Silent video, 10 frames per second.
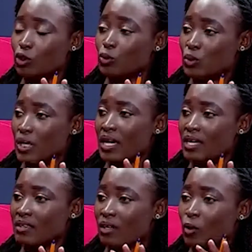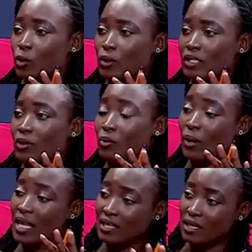Would you say the cold
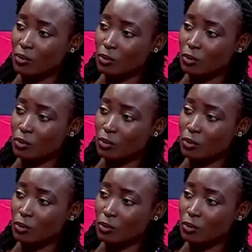weather